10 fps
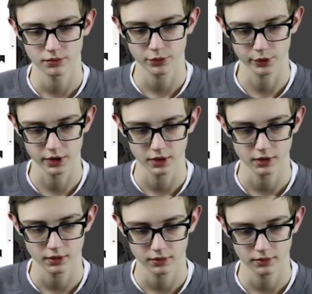3,
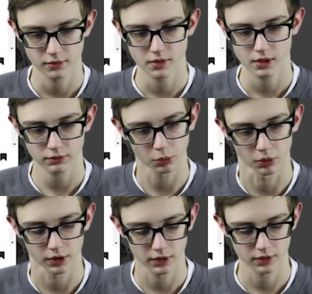4,
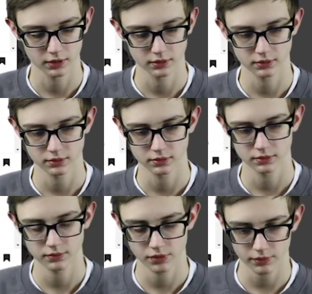
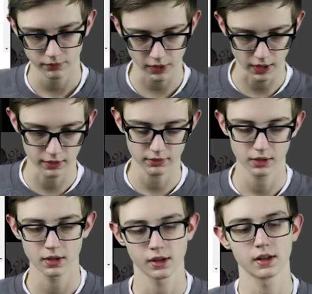5,
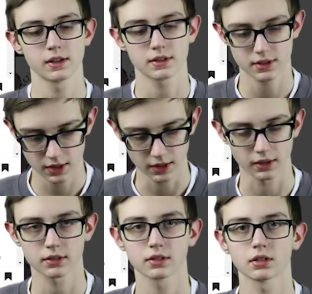
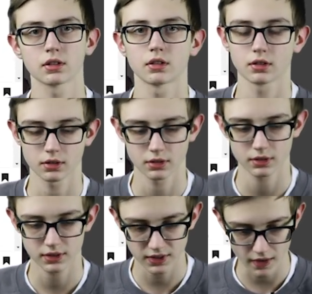6,
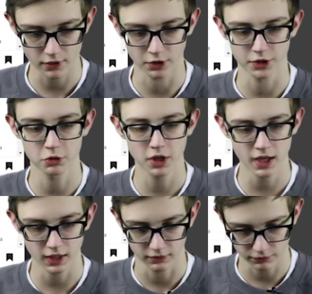7. Are you
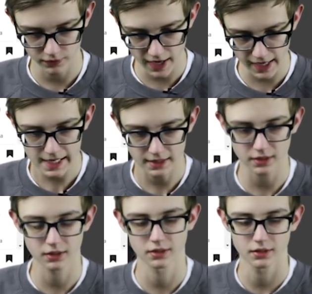kidding? 8,
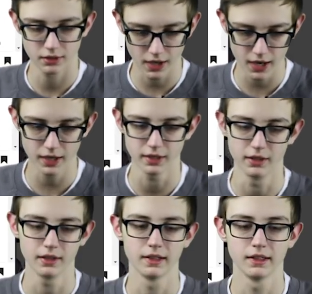9,
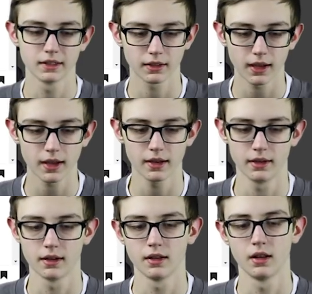10,
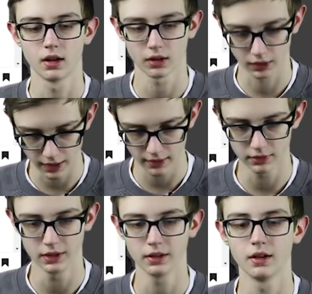
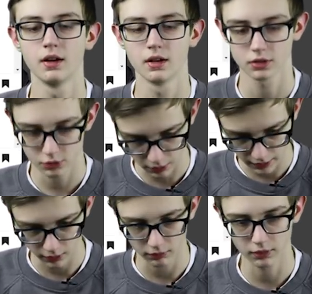11,
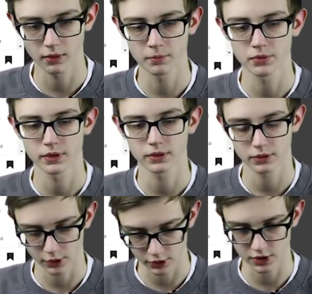12,
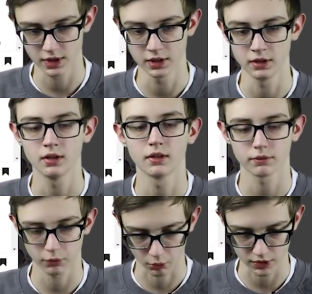13,
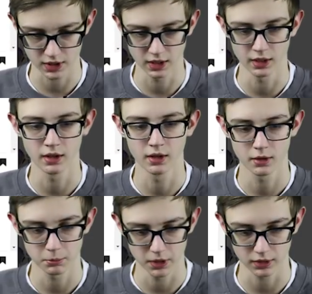14.
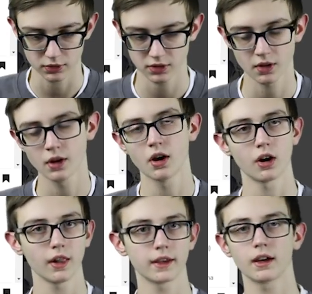Miss.
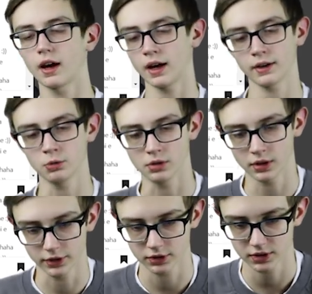Like, I don't
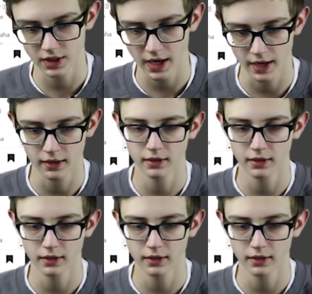understand.